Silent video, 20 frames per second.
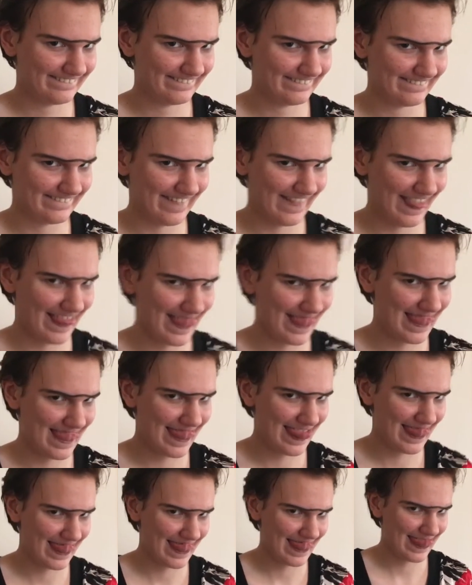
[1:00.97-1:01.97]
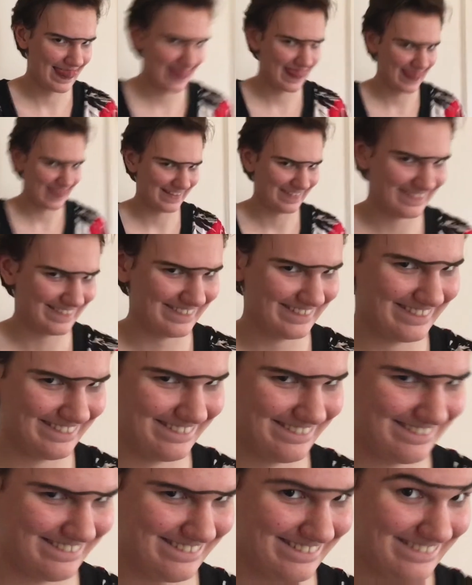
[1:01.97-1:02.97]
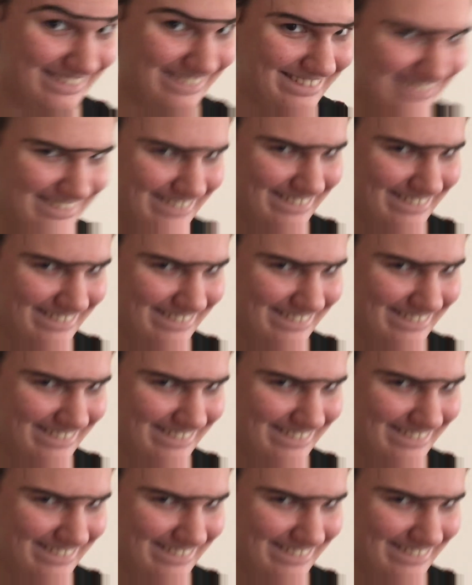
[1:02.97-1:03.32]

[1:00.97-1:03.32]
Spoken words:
Nobody speaks.